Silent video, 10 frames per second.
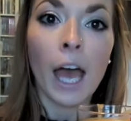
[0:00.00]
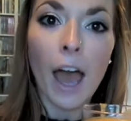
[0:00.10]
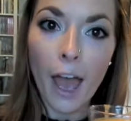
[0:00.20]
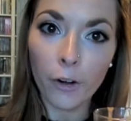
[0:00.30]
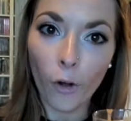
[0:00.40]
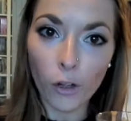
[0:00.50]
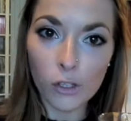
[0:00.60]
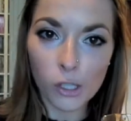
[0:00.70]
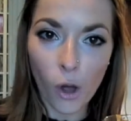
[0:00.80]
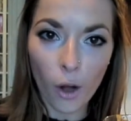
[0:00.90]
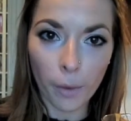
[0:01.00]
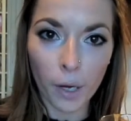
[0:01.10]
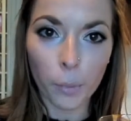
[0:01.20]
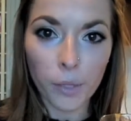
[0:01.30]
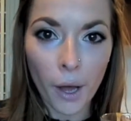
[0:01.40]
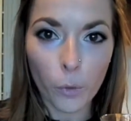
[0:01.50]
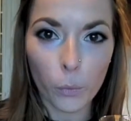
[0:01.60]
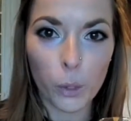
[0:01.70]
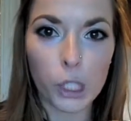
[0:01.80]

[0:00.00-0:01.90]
and also on my blog, which